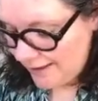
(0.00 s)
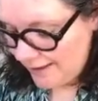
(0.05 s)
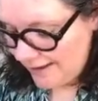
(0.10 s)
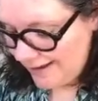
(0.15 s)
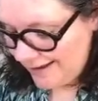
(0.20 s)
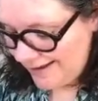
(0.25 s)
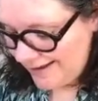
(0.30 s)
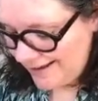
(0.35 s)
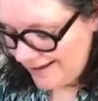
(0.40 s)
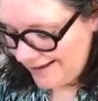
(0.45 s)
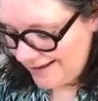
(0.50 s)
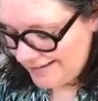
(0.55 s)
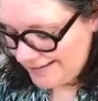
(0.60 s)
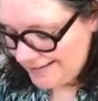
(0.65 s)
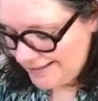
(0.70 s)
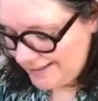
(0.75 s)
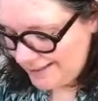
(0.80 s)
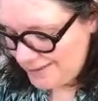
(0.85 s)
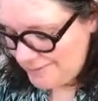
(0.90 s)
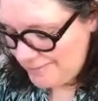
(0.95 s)
a
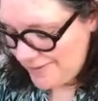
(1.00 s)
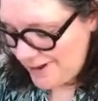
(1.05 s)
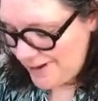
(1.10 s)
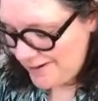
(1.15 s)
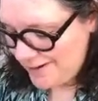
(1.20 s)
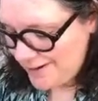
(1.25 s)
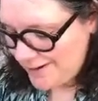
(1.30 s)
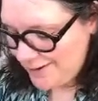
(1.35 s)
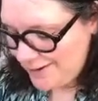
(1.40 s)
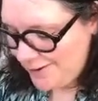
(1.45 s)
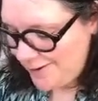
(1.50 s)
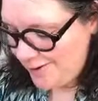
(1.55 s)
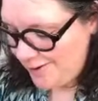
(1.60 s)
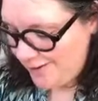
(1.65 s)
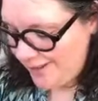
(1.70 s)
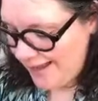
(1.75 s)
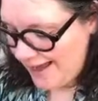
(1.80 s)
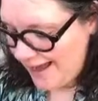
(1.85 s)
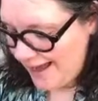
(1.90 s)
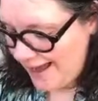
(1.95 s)
little American
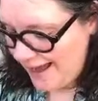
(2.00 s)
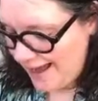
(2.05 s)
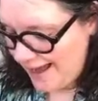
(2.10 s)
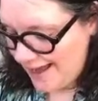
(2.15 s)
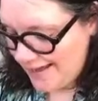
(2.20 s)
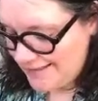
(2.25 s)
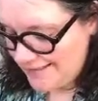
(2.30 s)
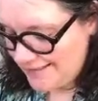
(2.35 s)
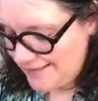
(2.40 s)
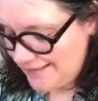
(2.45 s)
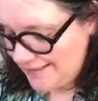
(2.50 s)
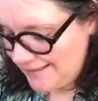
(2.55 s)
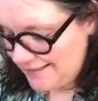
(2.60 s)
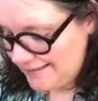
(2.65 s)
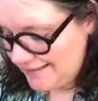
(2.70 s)
Girl hat